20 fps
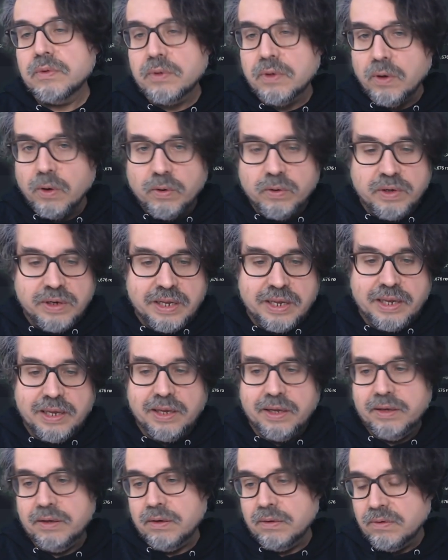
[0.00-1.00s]

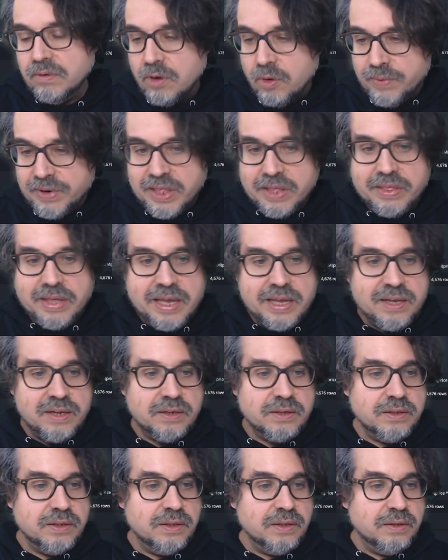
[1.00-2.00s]
over the day
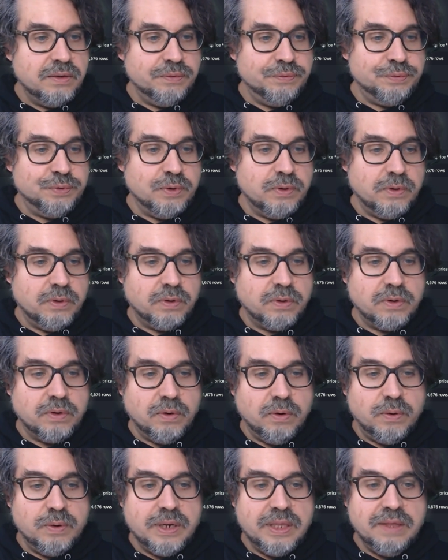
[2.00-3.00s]
for
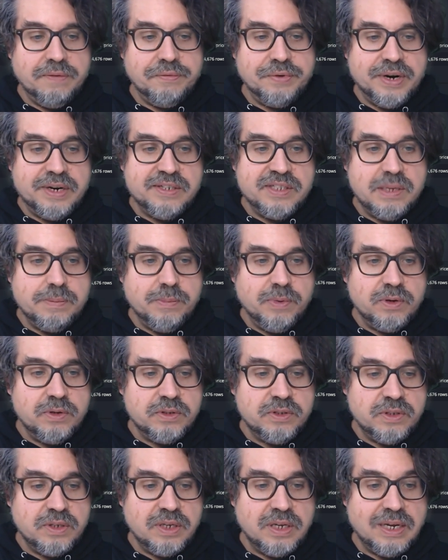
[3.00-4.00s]
all the different
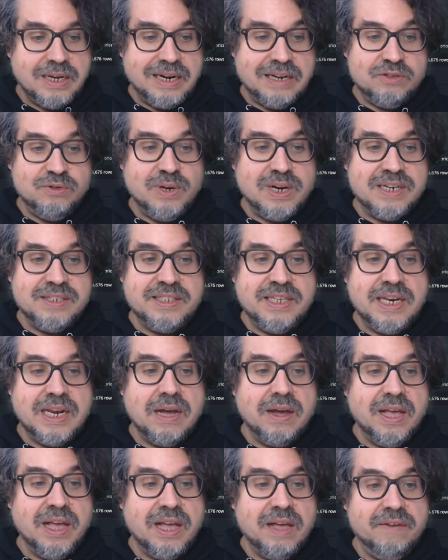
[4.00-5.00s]
symbols. And as you can see
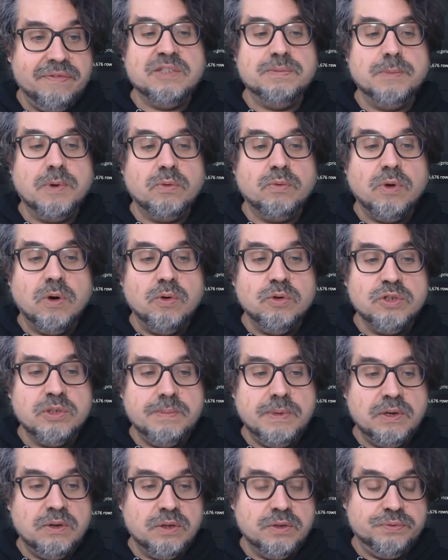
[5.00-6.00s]
now, I have more rows
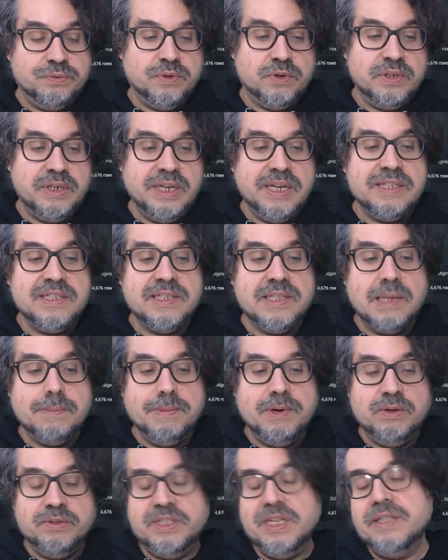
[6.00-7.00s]
because for each 10
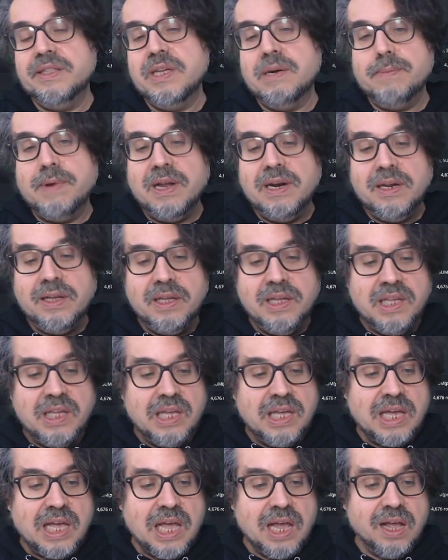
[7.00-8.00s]
minutes interval,
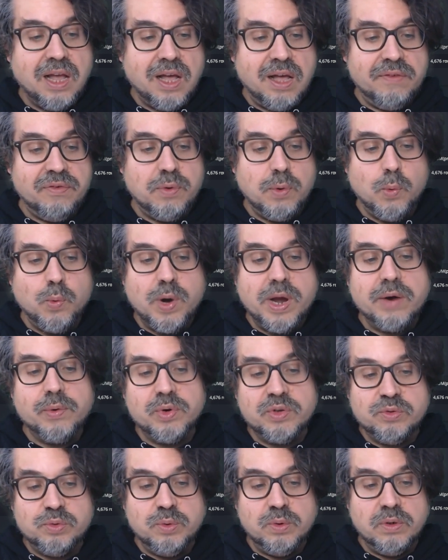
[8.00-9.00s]
I have one
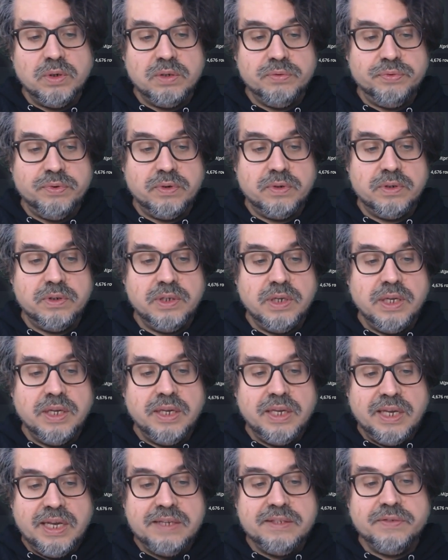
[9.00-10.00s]
result for
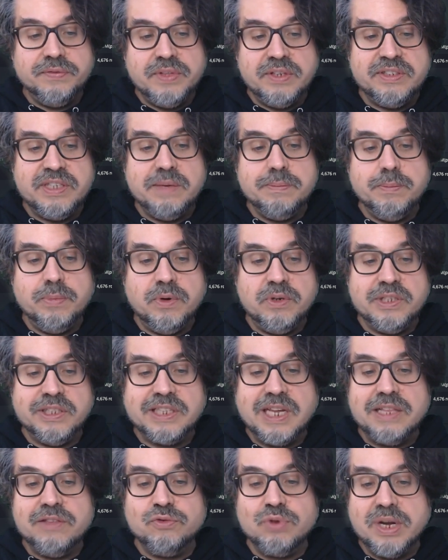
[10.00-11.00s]
each of the symbols that
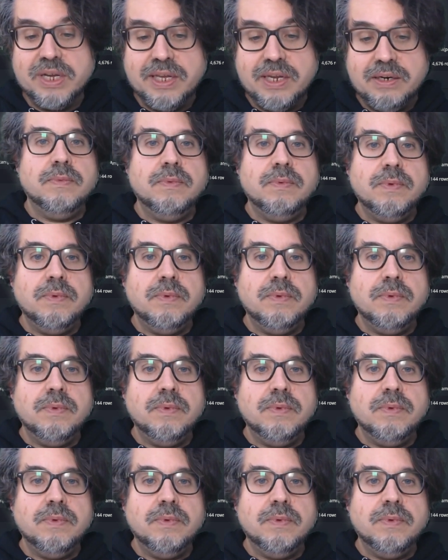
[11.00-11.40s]
I'm tracking.